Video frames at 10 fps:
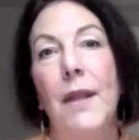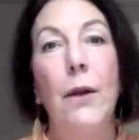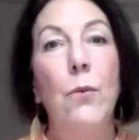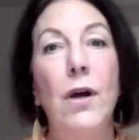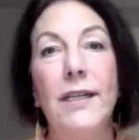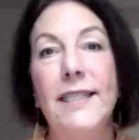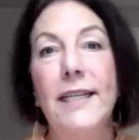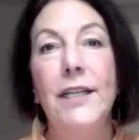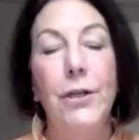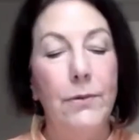I want to
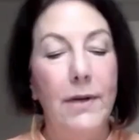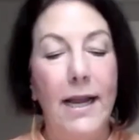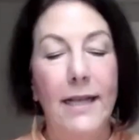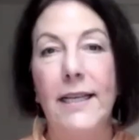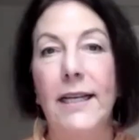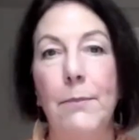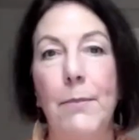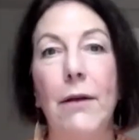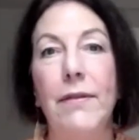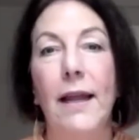see you asking
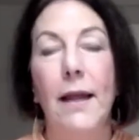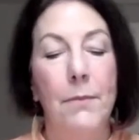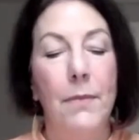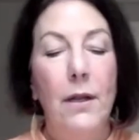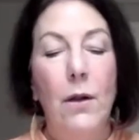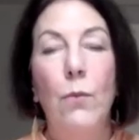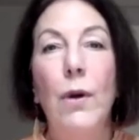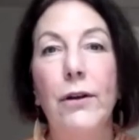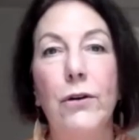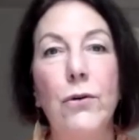about them,
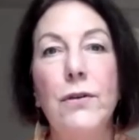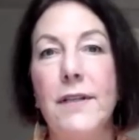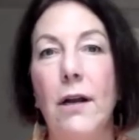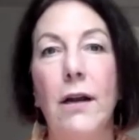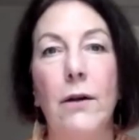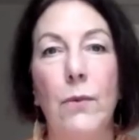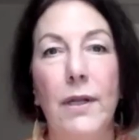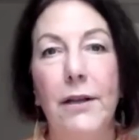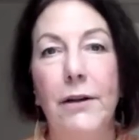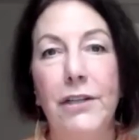what their goals are,
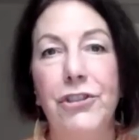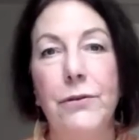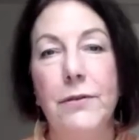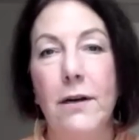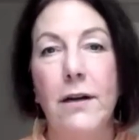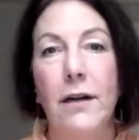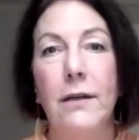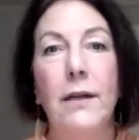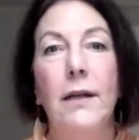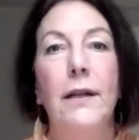what their issues are,